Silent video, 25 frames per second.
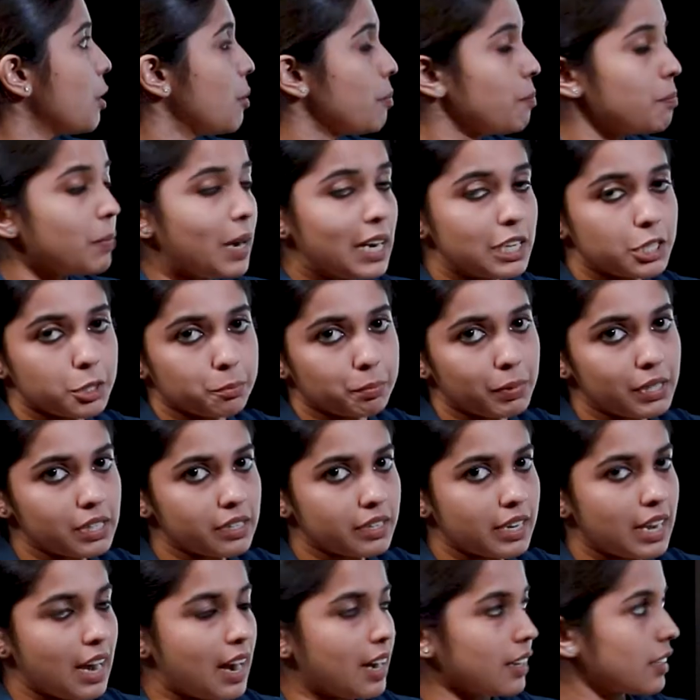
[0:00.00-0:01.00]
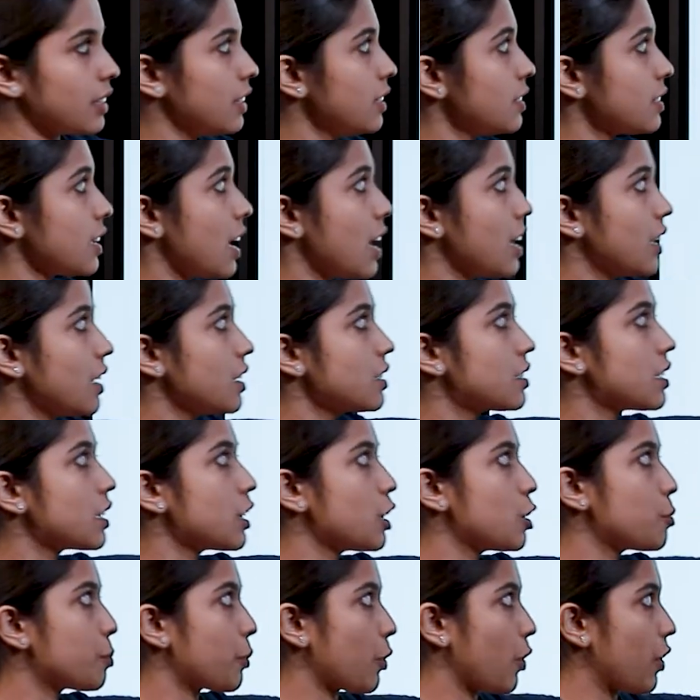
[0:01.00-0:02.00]
multiple reactants and a
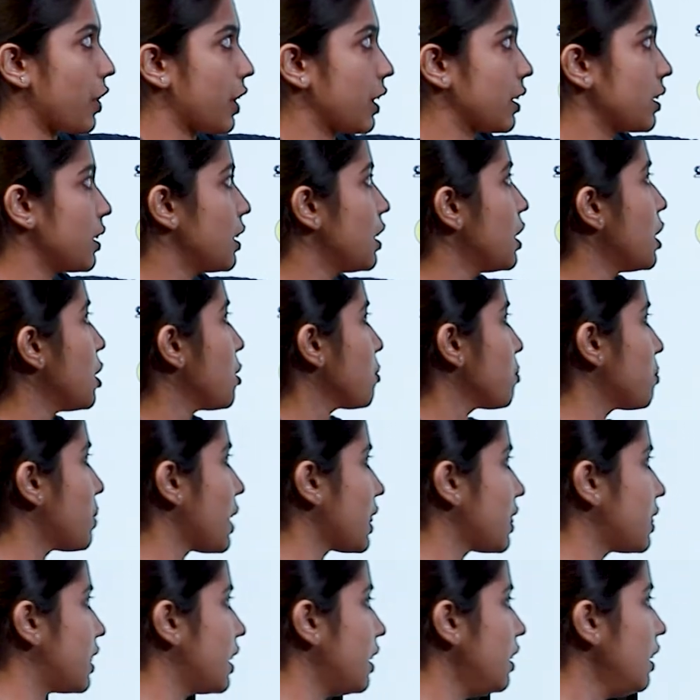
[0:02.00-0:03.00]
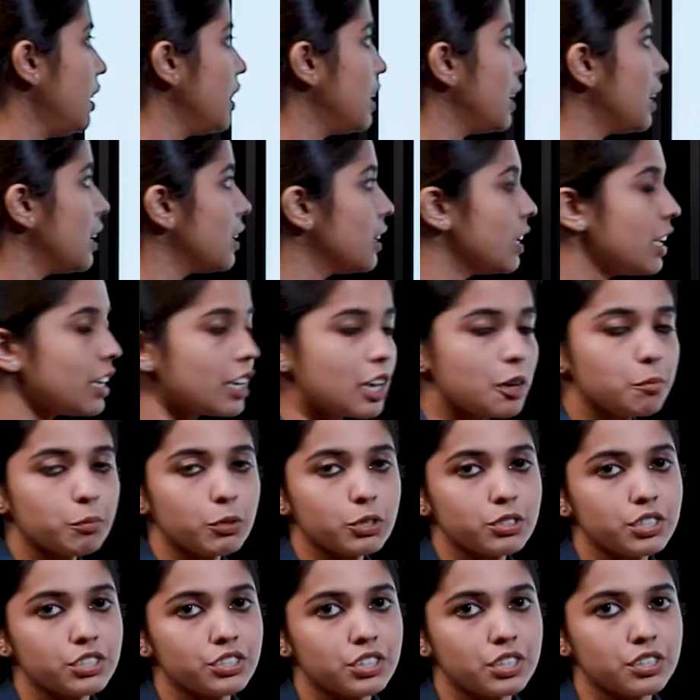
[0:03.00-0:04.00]
single product. But then in
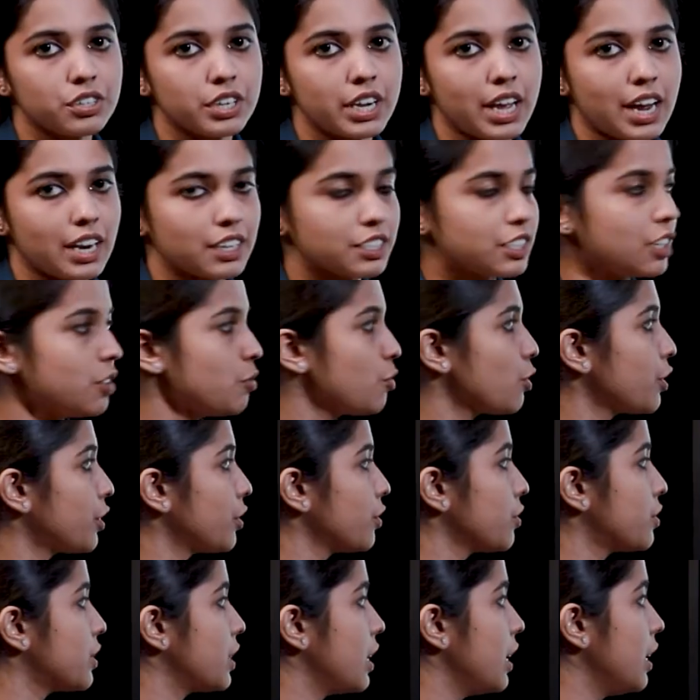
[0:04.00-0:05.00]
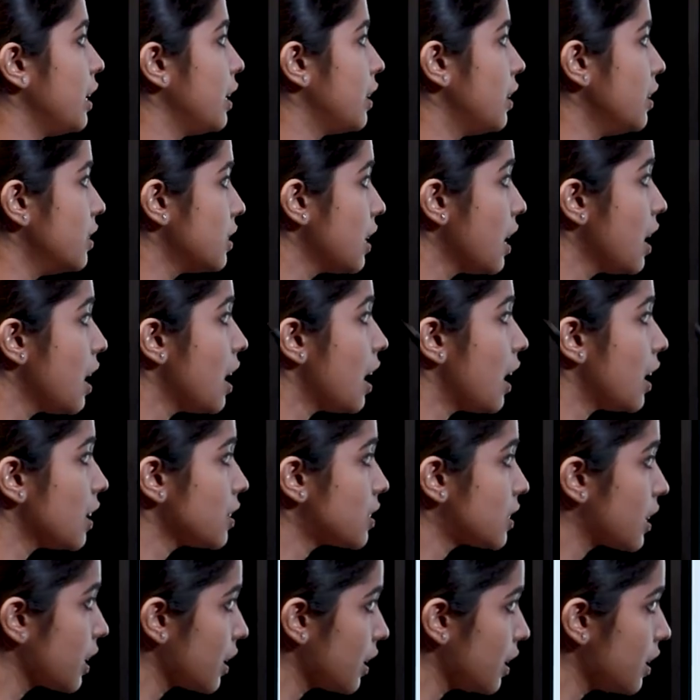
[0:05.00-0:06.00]
decomposition reaction, what you see is a
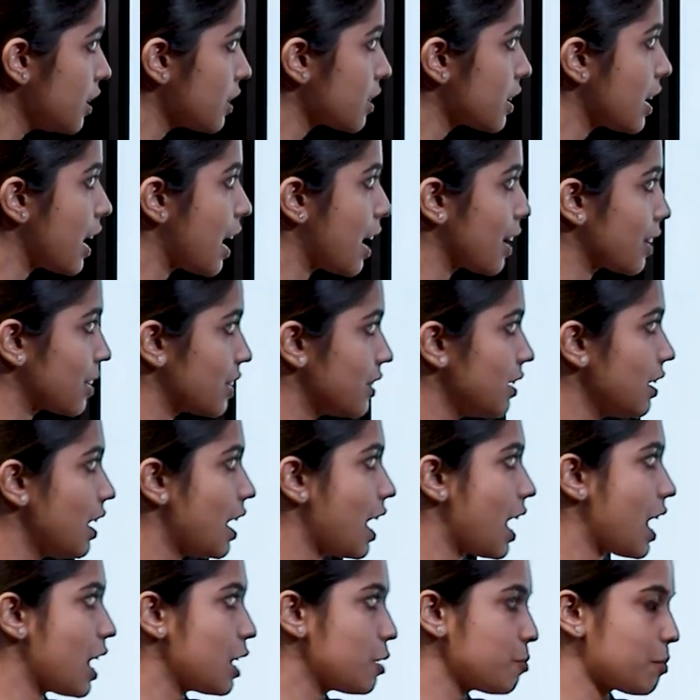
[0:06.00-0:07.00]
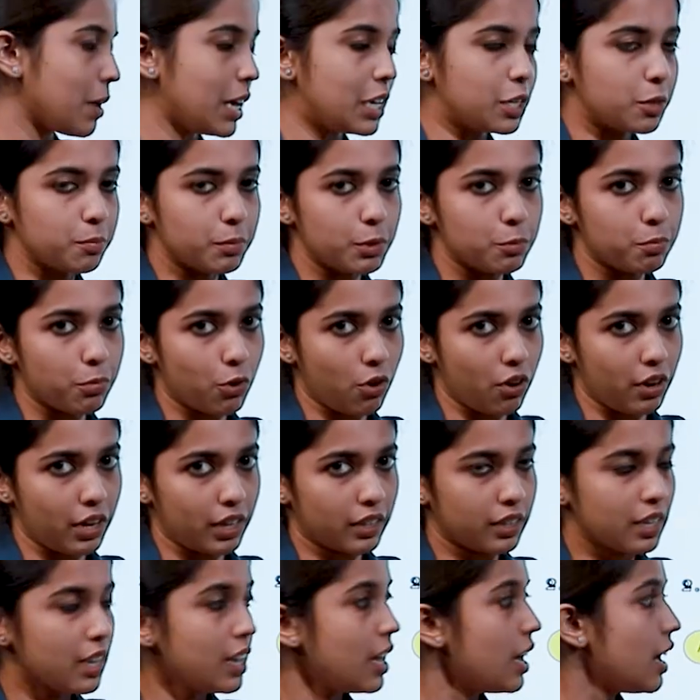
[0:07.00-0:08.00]
single reactant and multiple
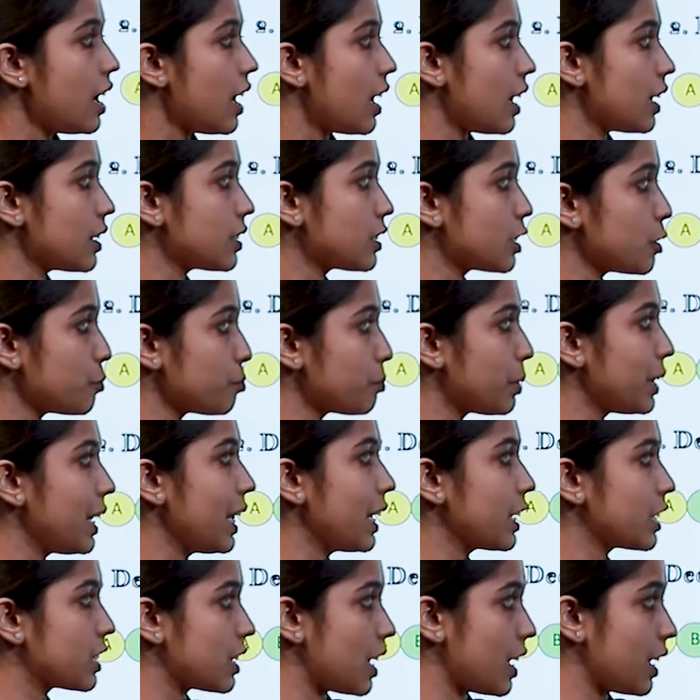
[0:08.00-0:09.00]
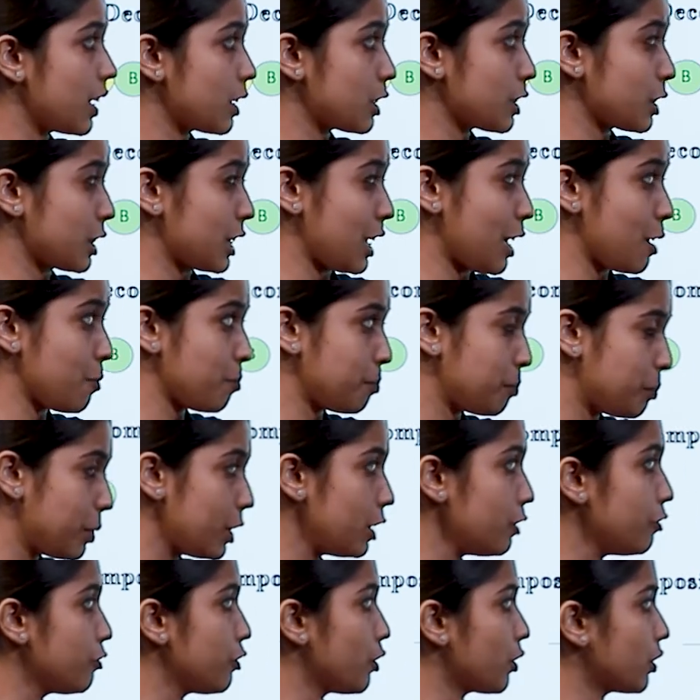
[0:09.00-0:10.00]
product. A simple
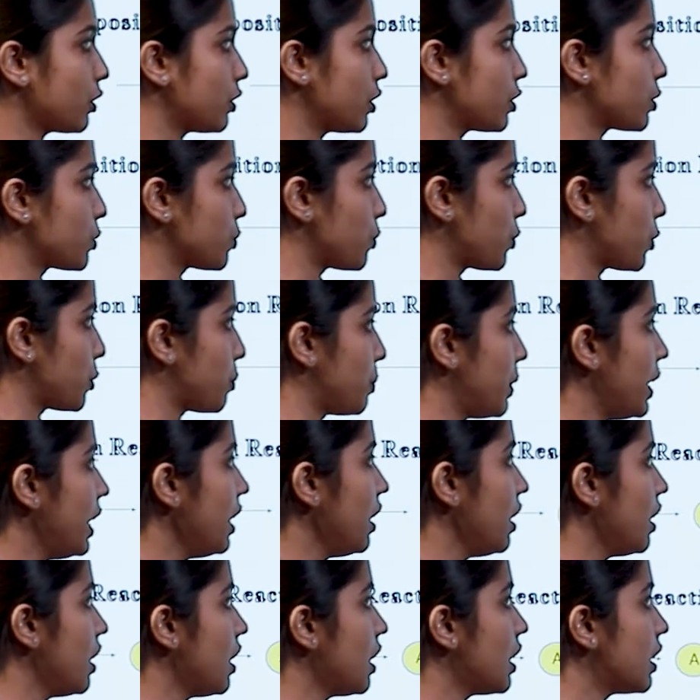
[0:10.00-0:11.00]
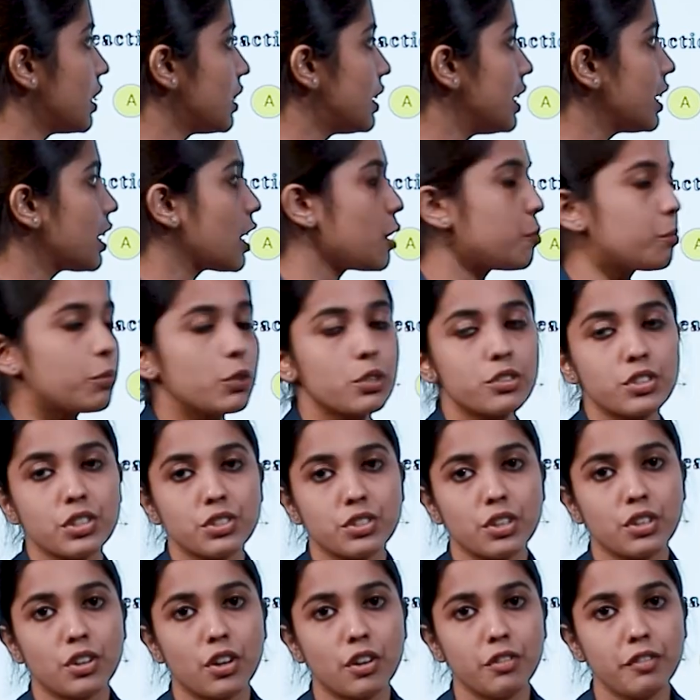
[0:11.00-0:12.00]
example for this would be
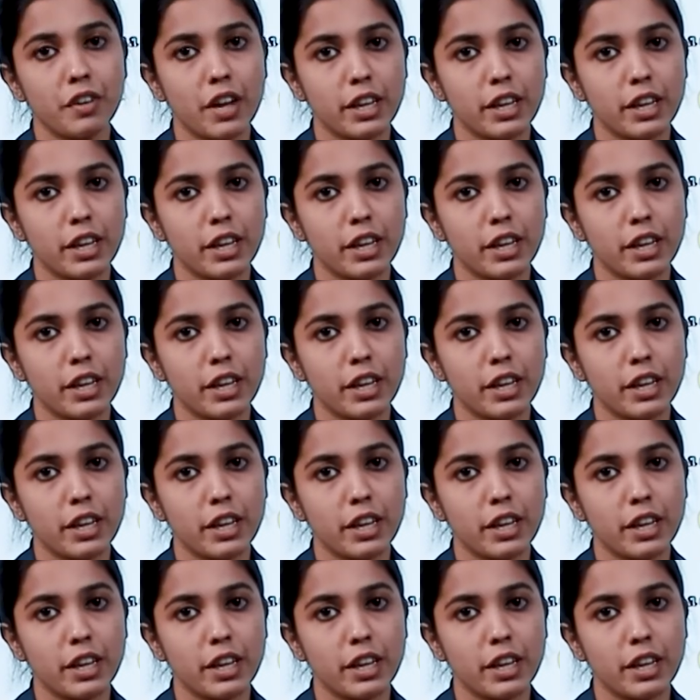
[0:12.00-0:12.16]
decomposition of